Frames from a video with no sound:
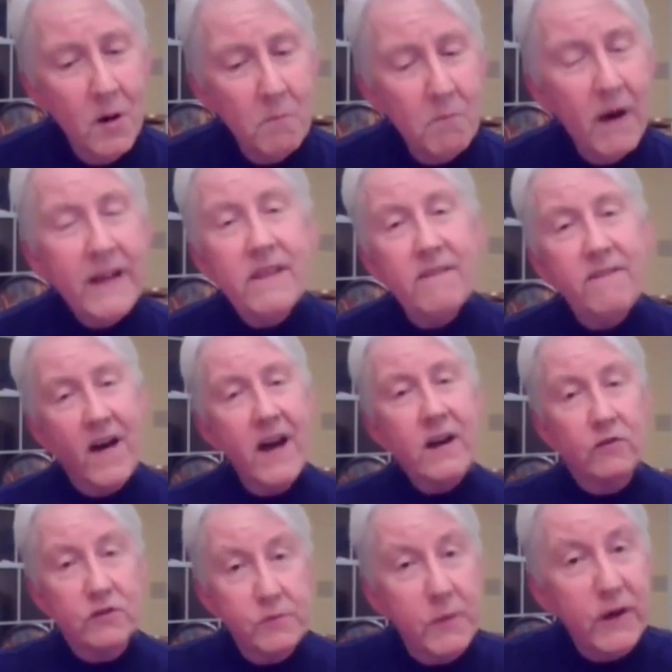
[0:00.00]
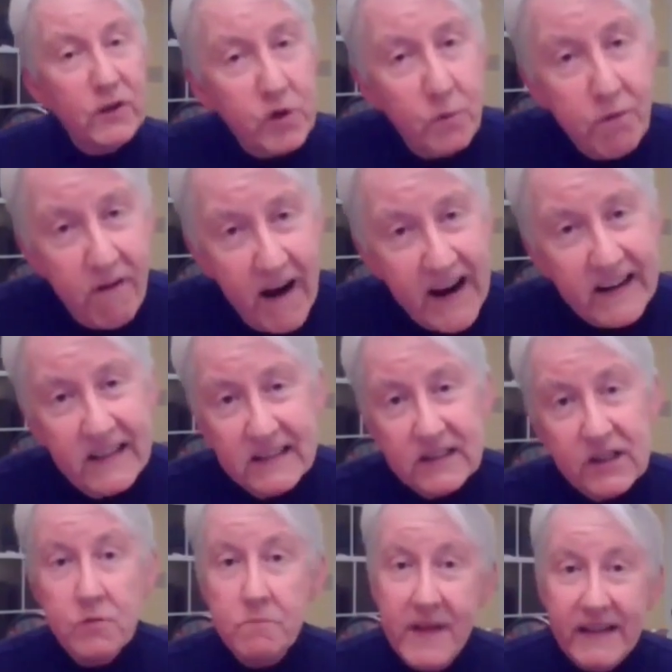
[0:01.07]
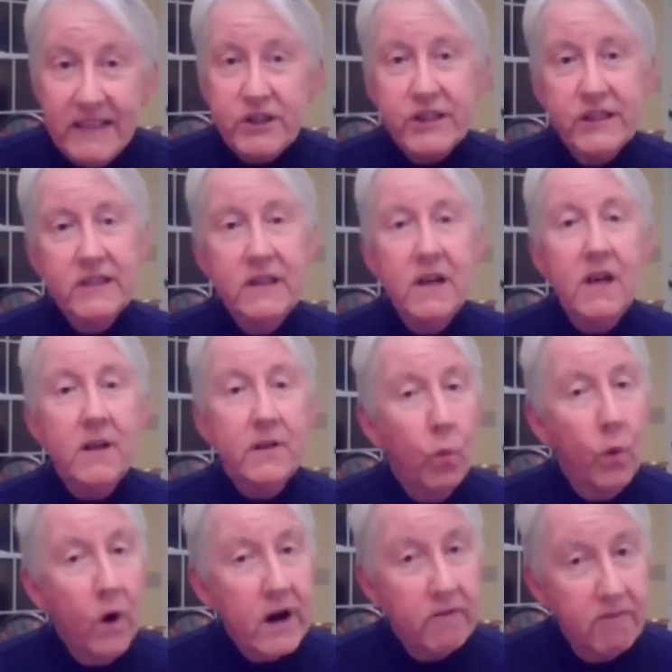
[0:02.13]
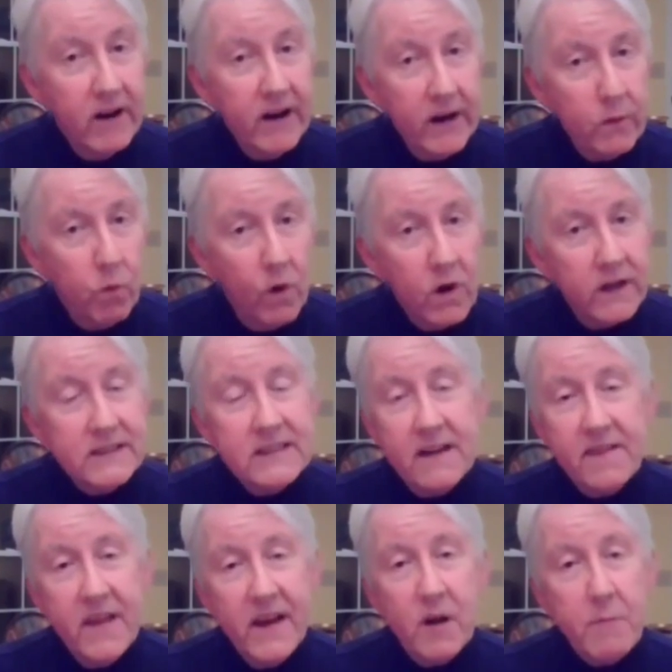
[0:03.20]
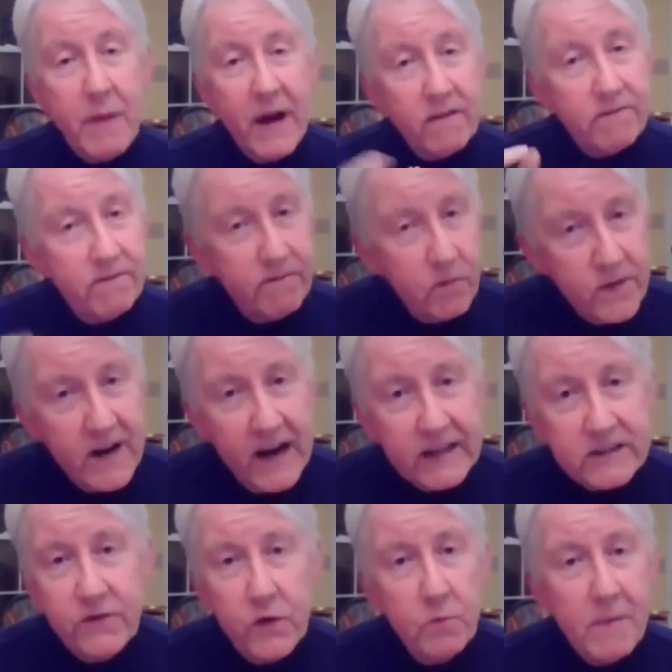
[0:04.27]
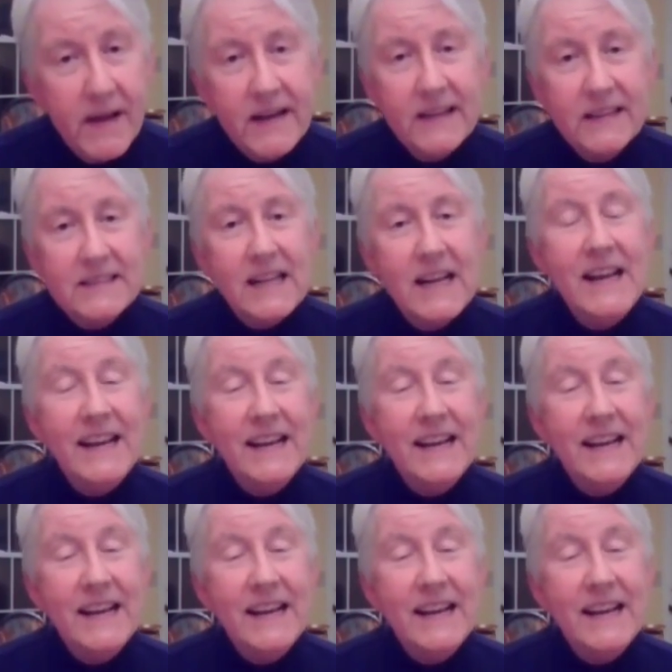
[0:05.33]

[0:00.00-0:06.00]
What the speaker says: But the final spiritual practice to mention, the one I really want us to think about for the next few minutes,